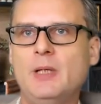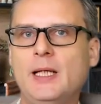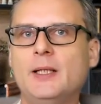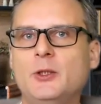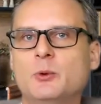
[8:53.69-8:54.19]

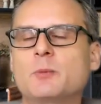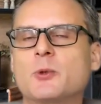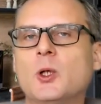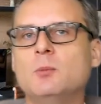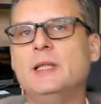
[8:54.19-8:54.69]
and you would
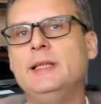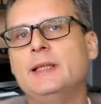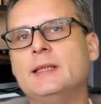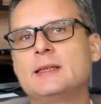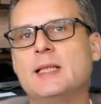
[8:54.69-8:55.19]
probably
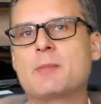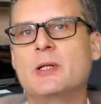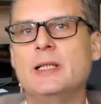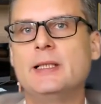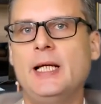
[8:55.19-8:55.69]
need a
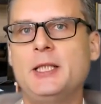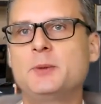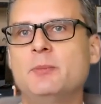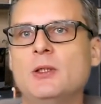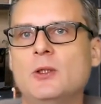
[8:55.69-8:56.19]
separate
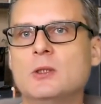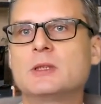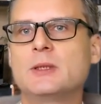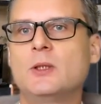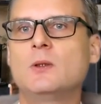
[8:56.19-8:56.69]
attachment
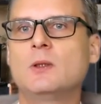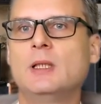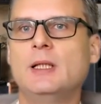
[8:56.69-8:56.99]
also